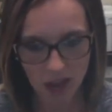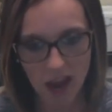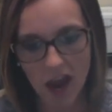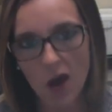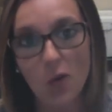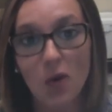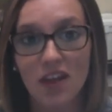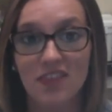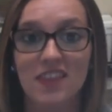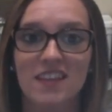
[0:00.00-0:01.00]
how
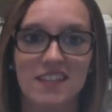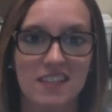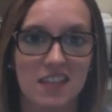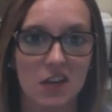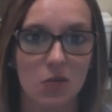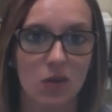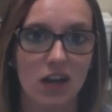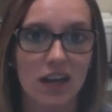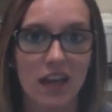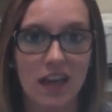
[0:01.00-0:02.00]
this is going to
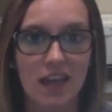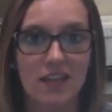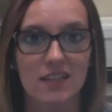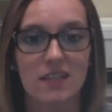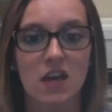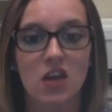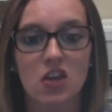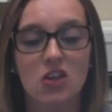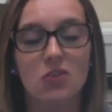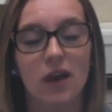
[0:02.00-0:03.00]
work is
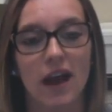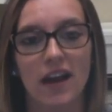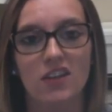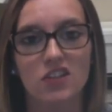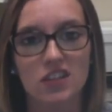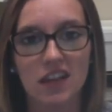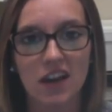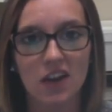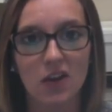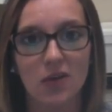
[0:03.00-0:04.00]
you actually
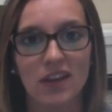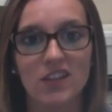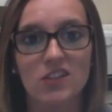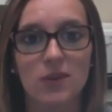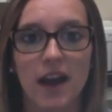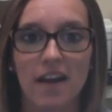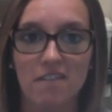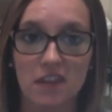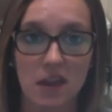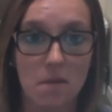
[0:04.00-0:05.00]
are going to have
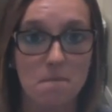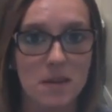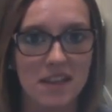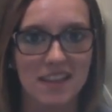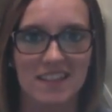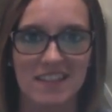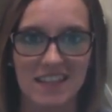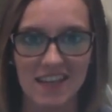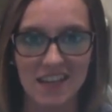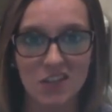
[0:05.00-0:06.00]
the
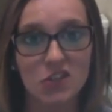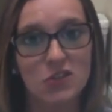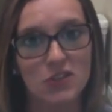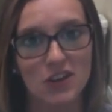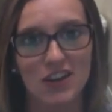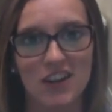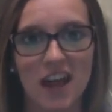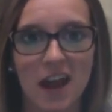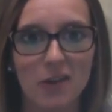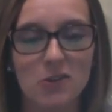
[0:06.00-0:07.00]
ability to learn
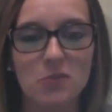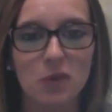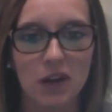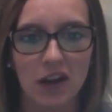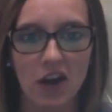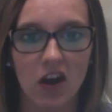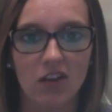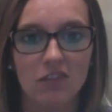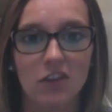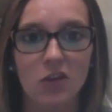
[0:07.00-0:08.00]
how to print
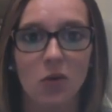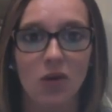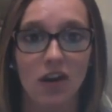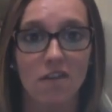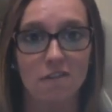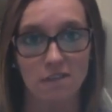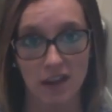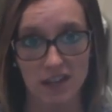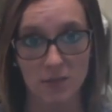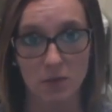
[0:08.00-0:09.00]
off your
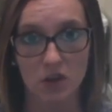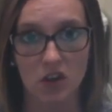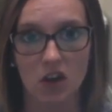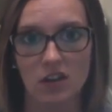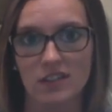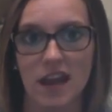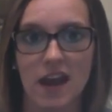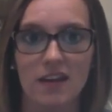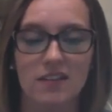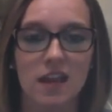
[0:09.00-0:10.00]
Facebook
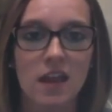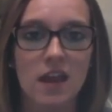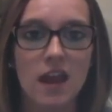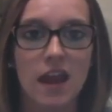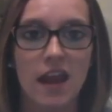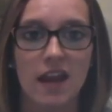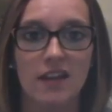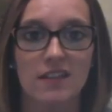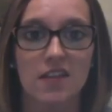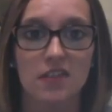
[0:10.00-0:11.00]
contacts.
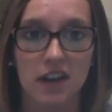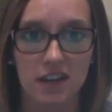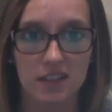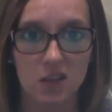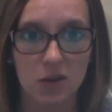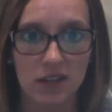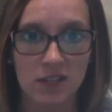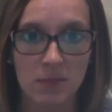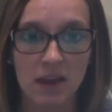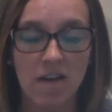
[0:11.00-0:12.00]
And there is going
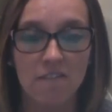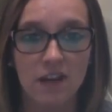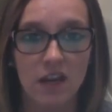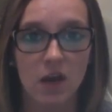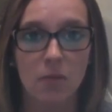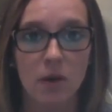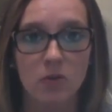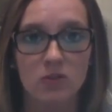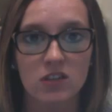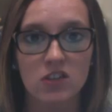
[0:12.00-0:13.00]
to be a video
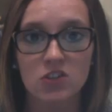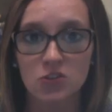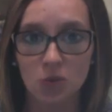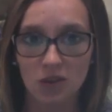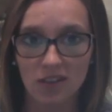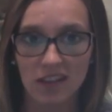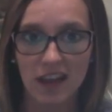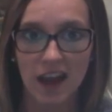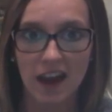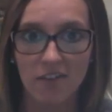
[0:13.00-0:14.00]
posted shortly
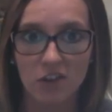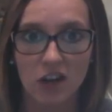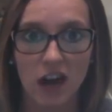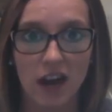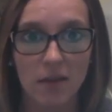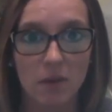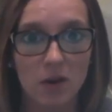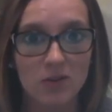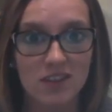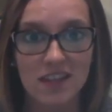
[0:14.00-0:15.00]
after I
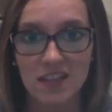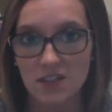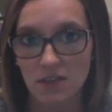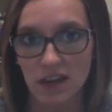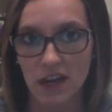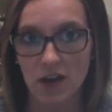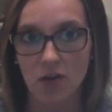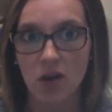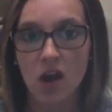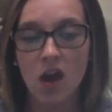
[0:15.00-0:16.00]
post this
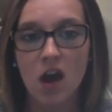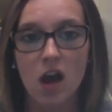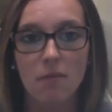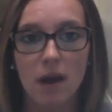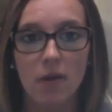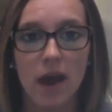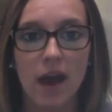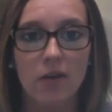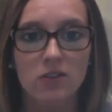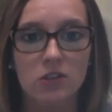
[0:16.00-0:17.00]
video about
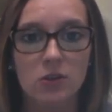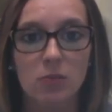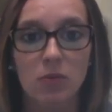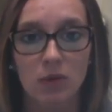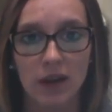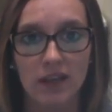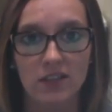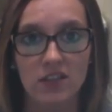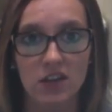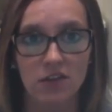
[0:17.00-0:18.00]
how to
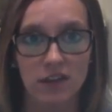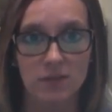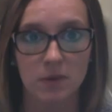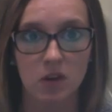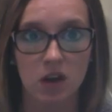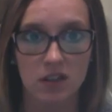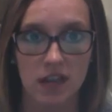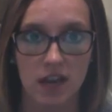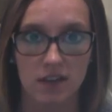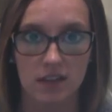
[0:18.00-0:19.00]
print your Facebook
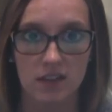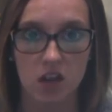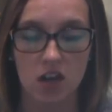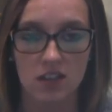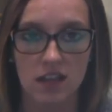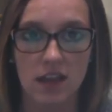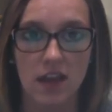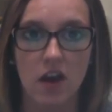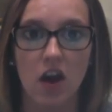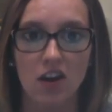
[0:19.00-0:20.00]
contact list
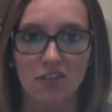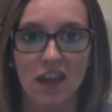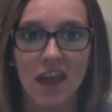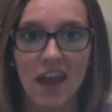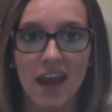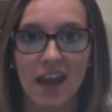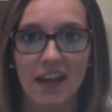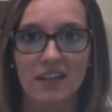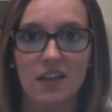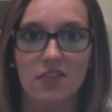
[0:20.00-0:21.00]
off.
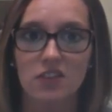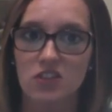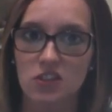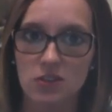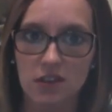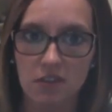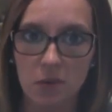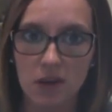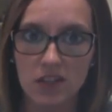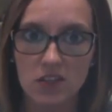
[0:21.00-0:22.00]
And there's 2 different
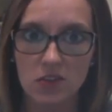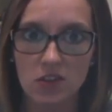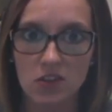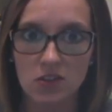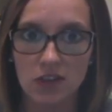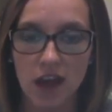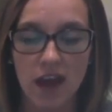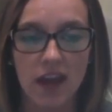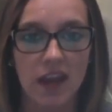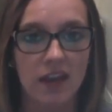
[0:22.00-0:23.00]
ways you can do
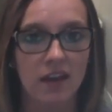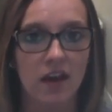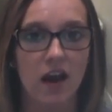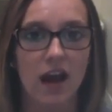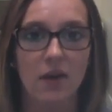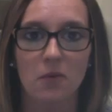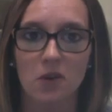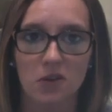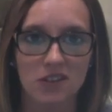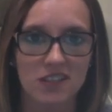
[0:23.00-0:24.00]
that, and I will
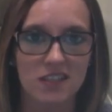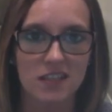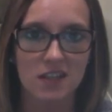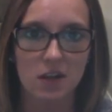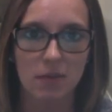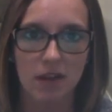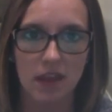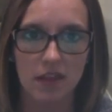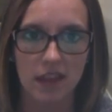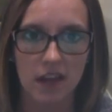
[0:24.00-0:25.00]
go into detail about
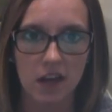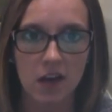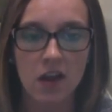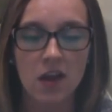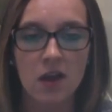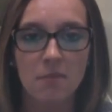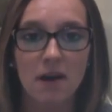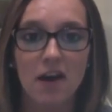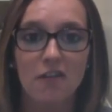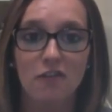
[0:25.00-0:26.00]
that later.
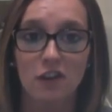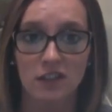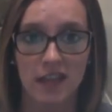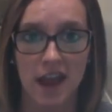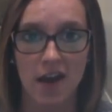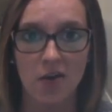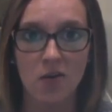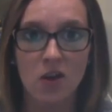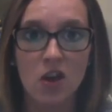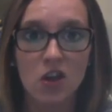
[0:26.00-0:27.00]
But for
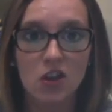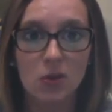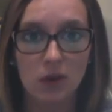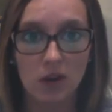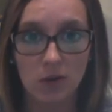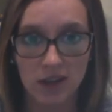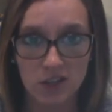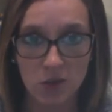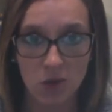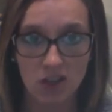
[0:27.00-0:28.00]
now, you are going
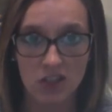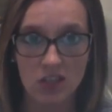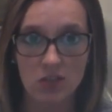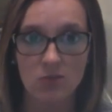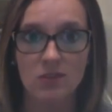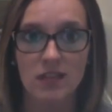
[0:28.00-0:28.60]
to want to use